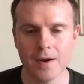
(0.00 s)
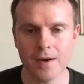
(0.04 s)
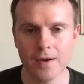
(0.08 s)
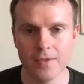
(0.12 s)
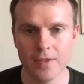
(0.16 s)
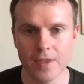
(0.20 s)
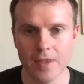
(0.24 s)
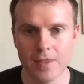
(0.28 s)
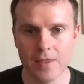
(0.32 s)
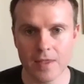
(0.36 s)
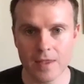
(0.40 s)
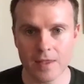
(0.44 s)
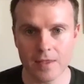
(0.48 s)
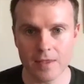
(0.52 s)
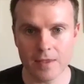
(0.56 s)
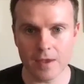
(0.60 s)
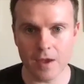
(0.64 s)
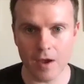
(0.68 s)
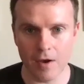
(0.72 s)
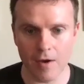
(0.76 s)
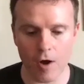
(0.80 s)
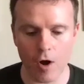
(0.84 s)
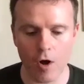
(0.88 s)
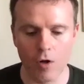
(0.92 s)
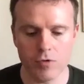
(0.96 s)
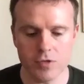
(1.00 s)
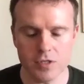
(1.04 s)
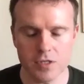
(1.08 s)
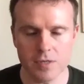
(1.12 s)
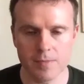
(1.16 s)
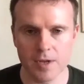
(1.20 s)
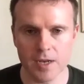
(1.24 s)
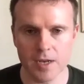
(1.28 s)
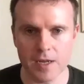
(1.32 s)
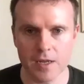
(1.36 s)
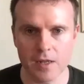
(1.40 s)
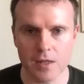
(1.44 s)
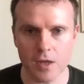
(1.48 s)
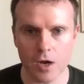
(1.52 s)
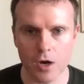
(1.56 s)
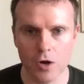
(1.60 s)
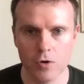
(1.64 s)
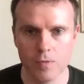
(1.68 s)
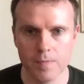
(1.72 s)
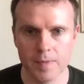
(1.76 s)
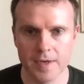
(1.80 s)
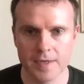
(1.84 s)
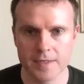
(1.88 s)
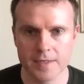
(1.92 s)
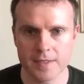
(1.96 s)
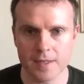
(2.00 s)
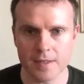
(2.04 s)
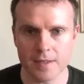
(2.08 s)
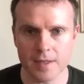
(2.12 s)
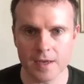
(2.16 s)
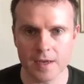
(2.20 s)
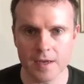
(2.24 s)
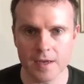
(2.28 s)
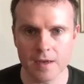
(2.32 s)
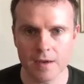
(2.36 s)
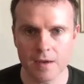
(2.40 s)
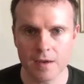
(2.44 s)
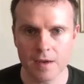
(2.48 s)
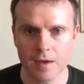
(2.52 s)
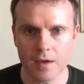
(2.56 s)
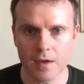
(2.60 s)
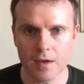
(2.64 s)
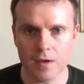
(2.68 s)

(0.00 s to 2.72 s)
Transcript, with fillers: and then uh, ultimately the hope is that they